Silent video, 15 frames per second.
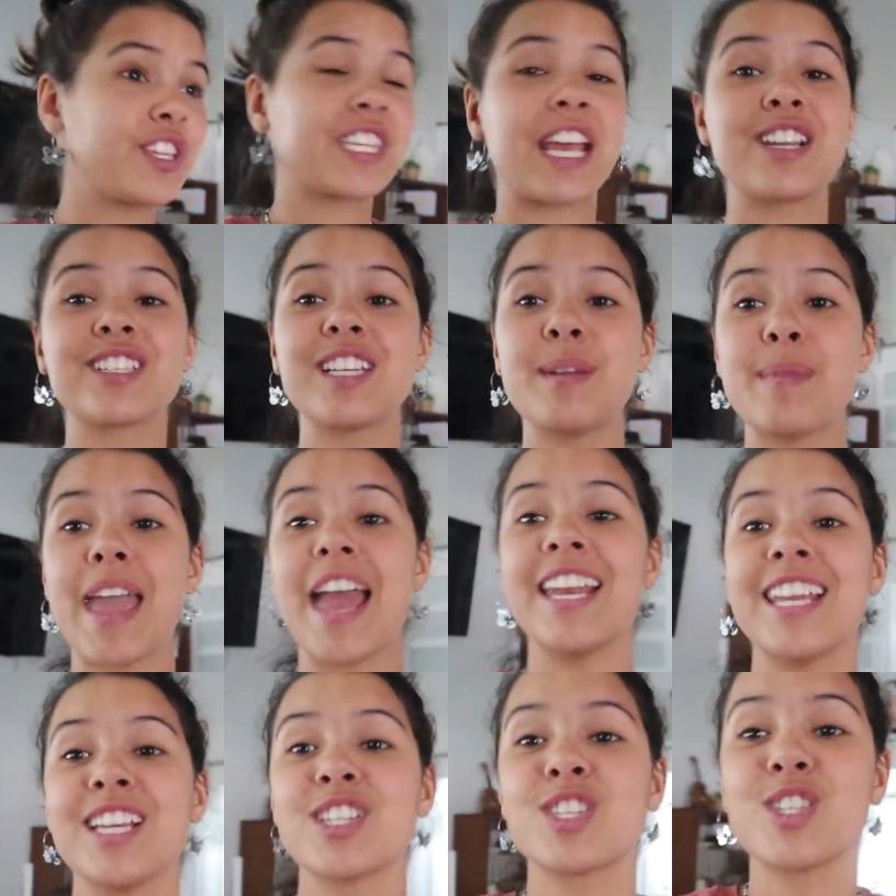The sale is gonna be
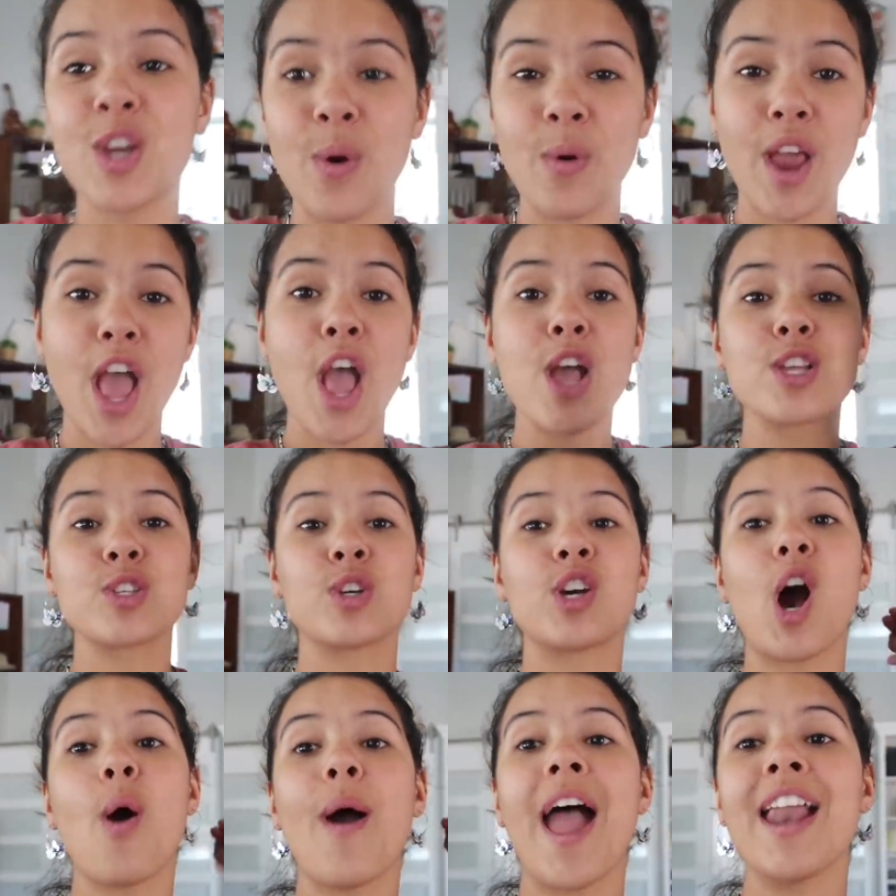ending soon. So
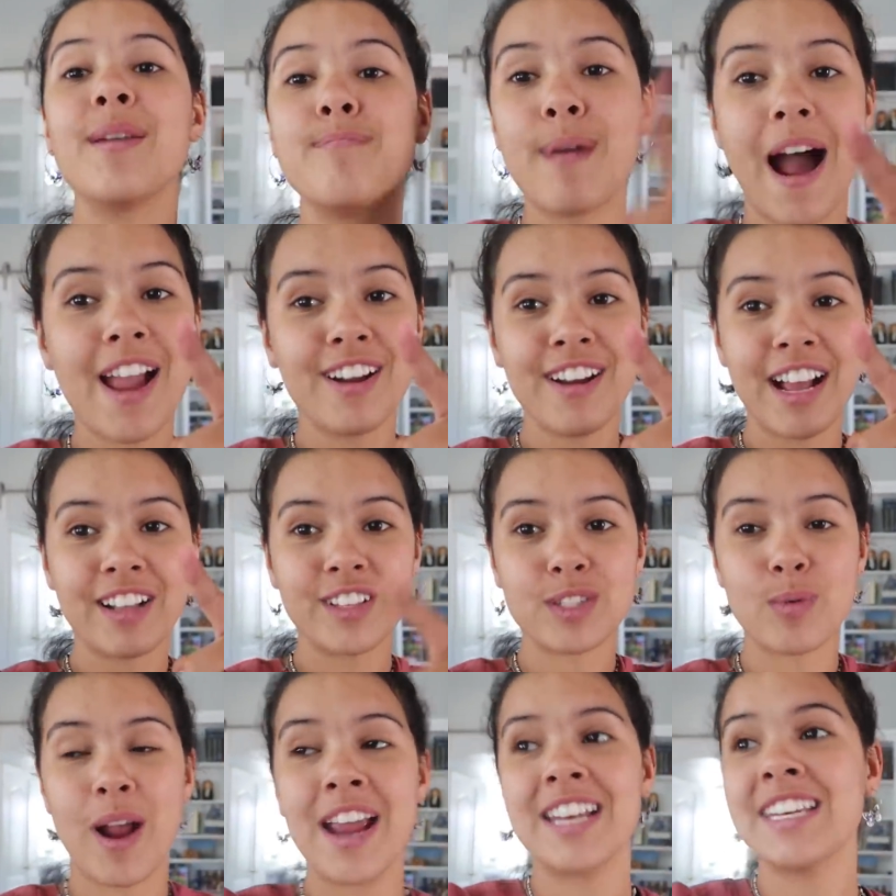go and buy your
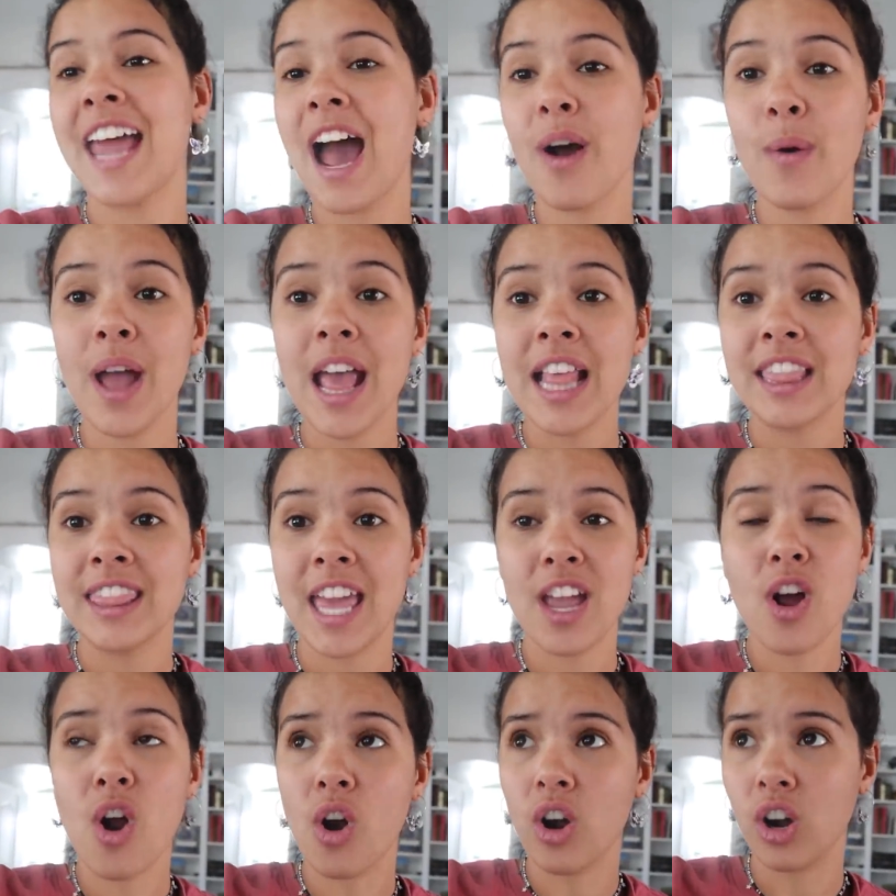necklace right now.
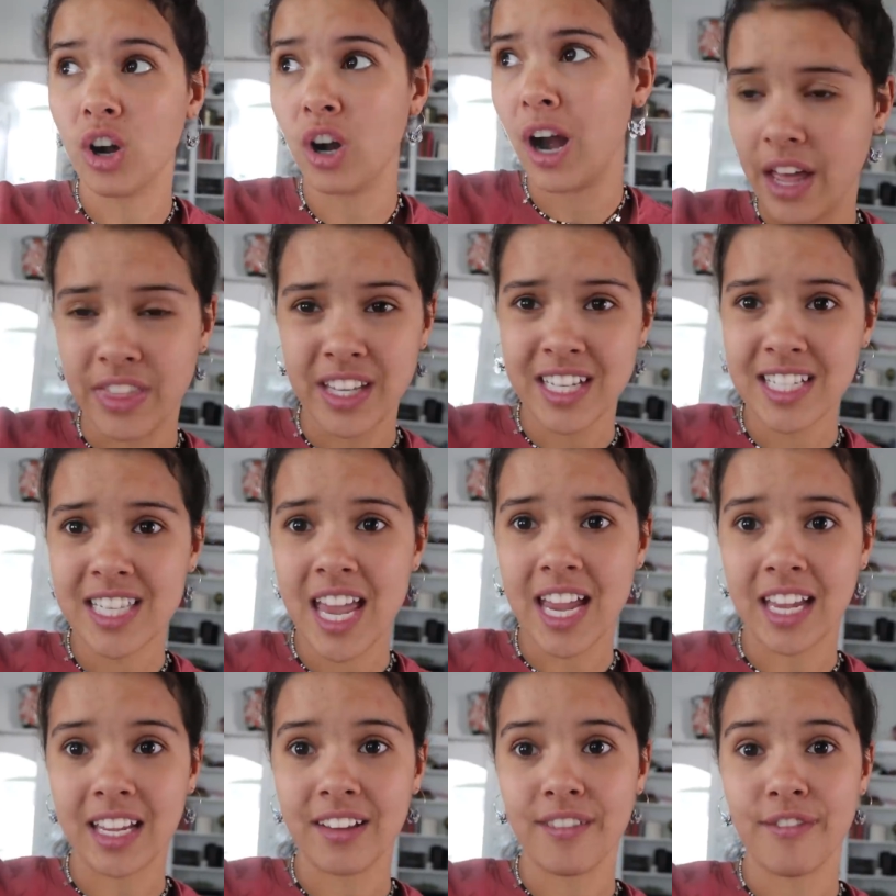They are, I think it's
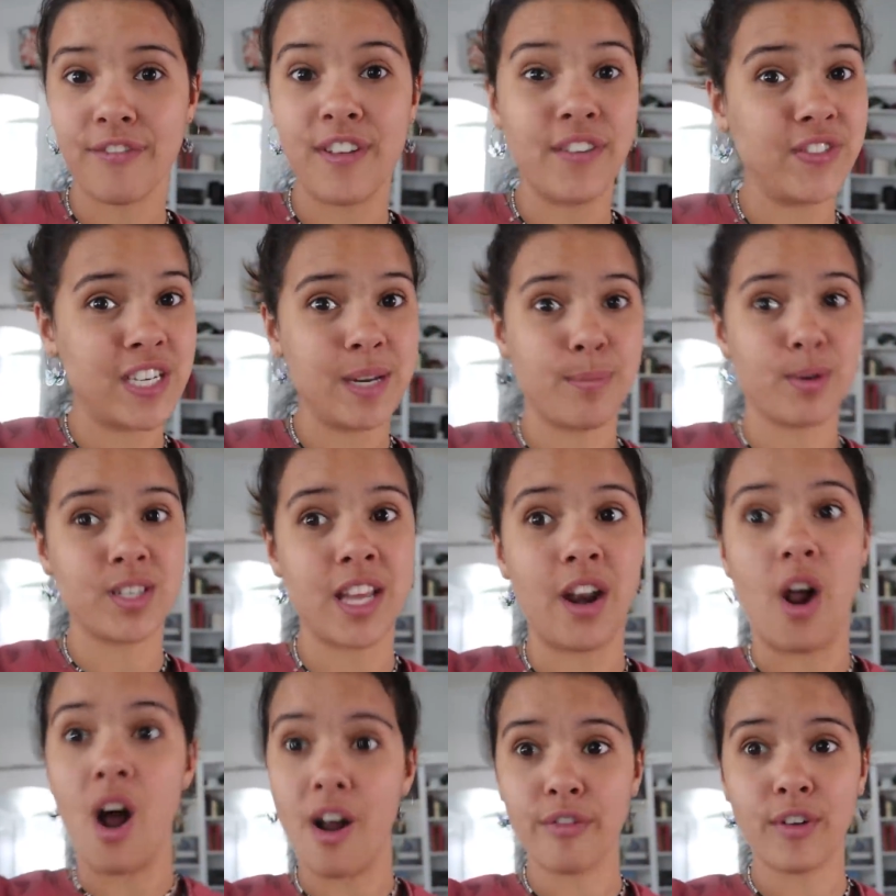like
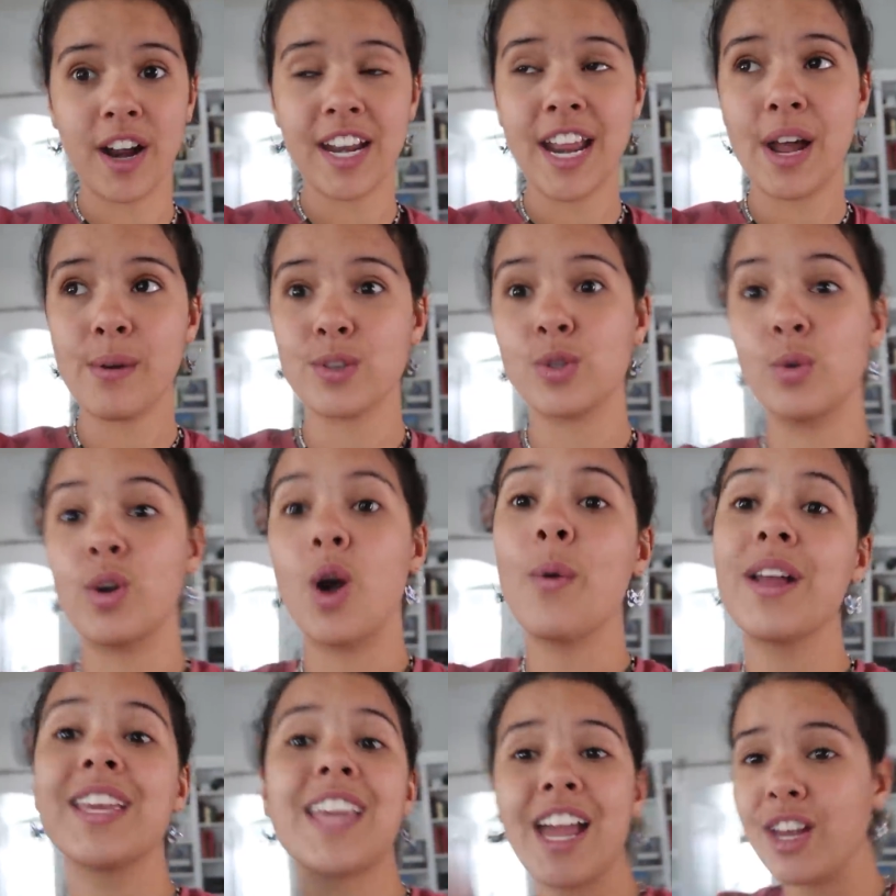15% off right now. So
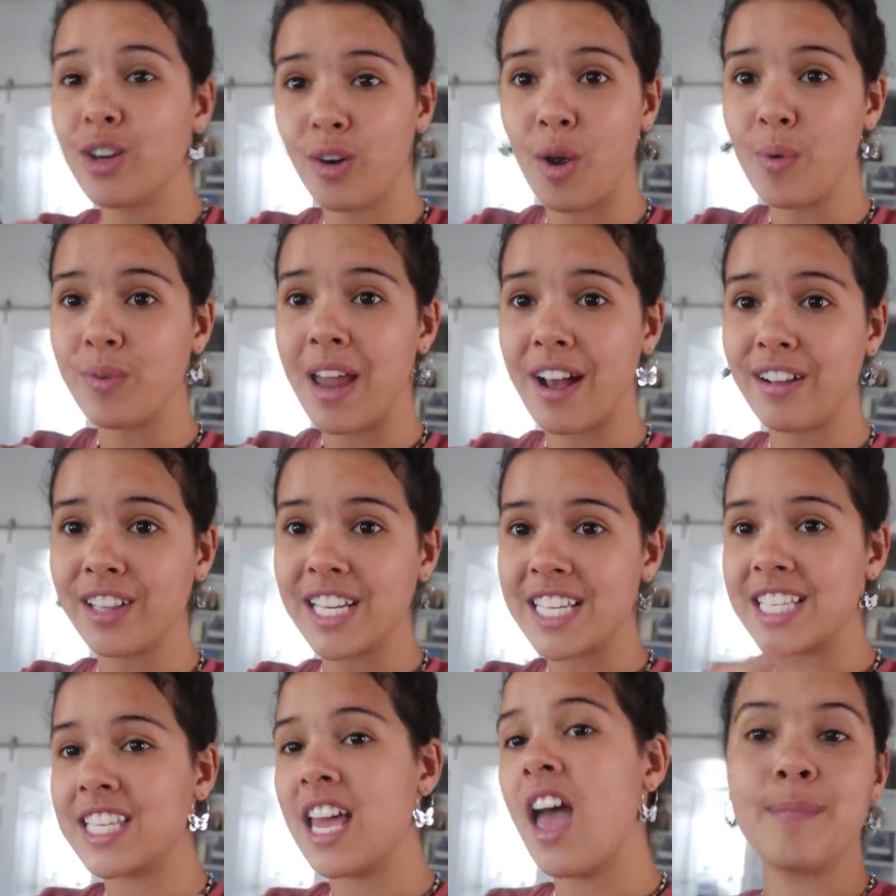go and get your own
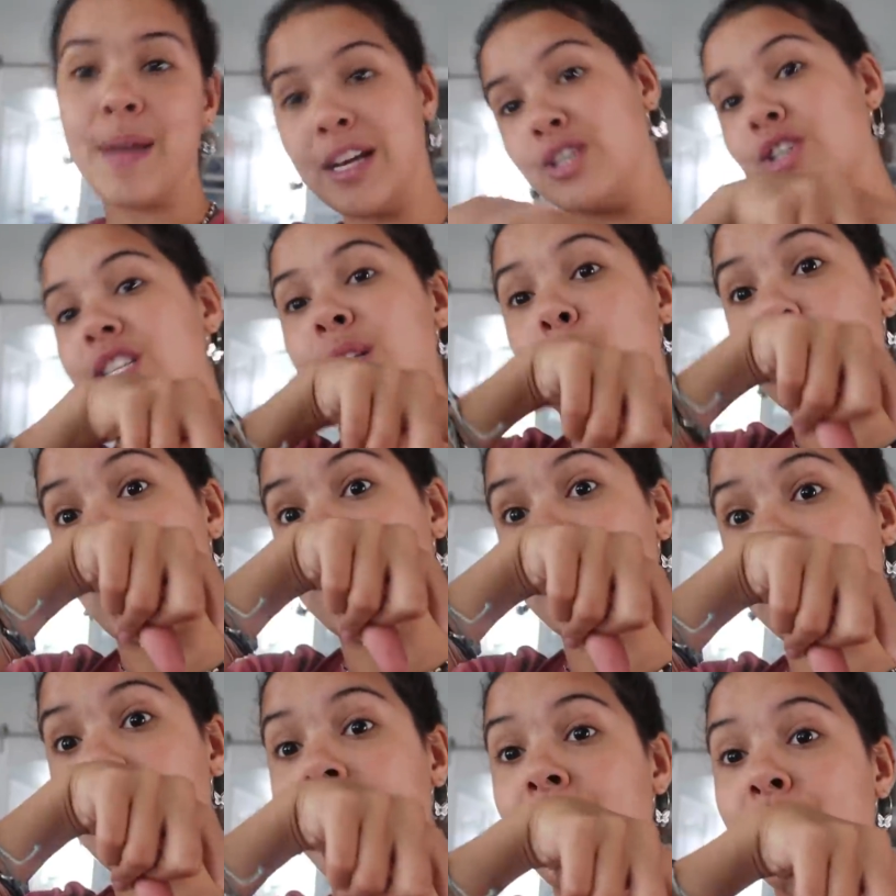necklace. Make sure to subscribe
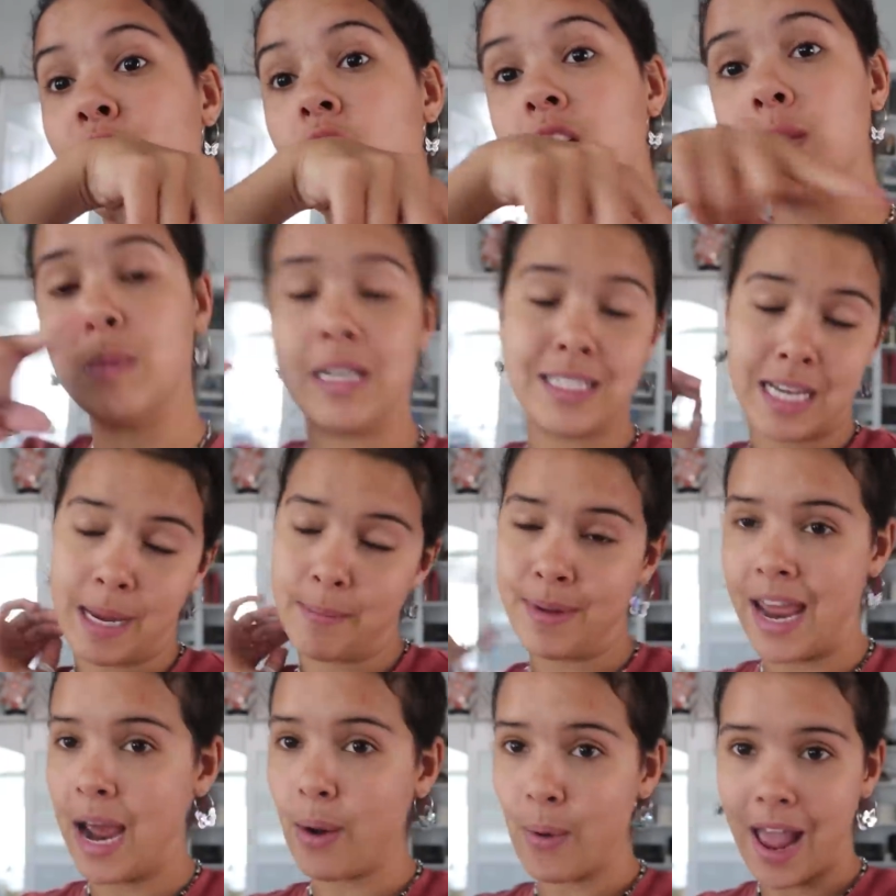to Klailea Vlogs because I am
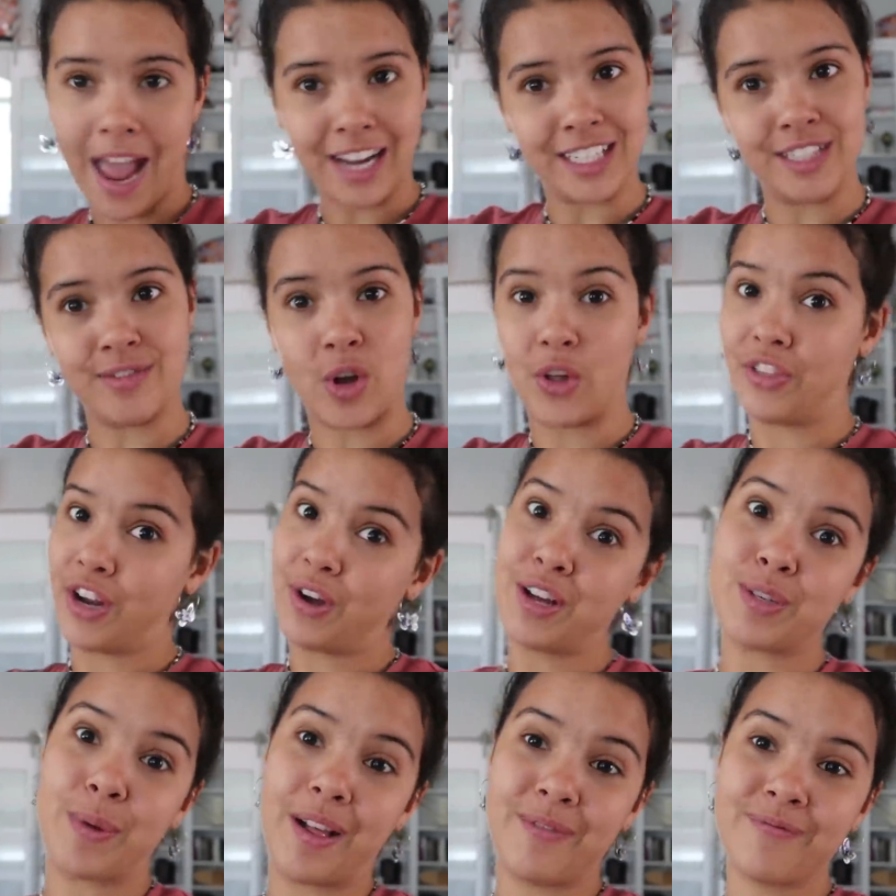now active on there
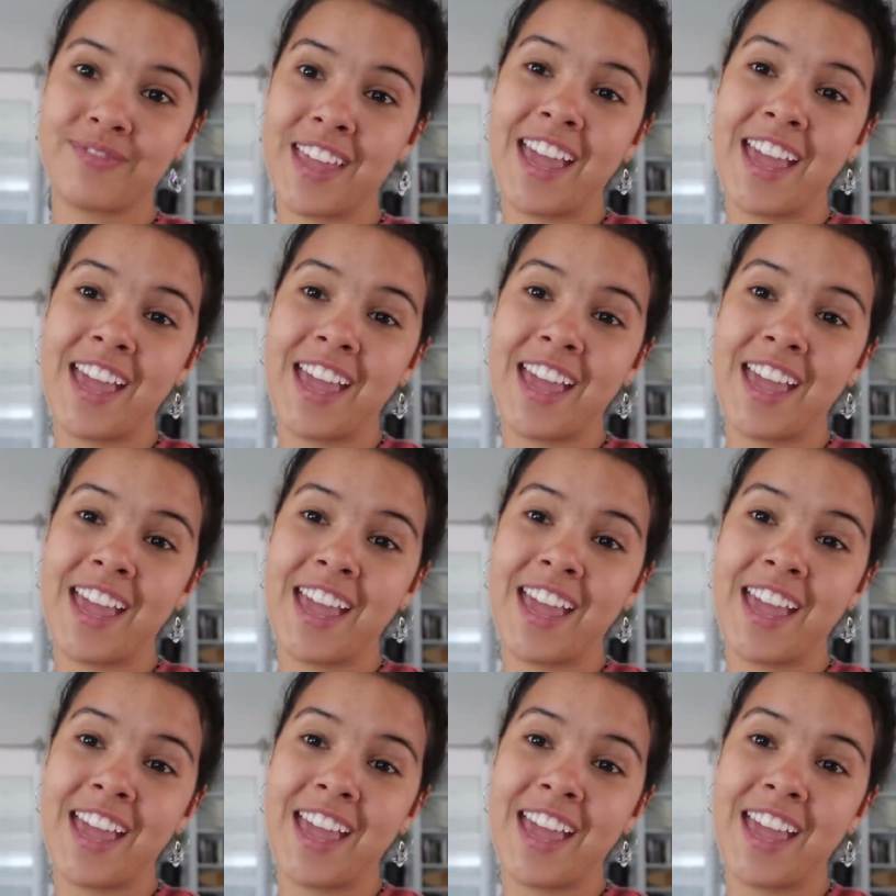as well.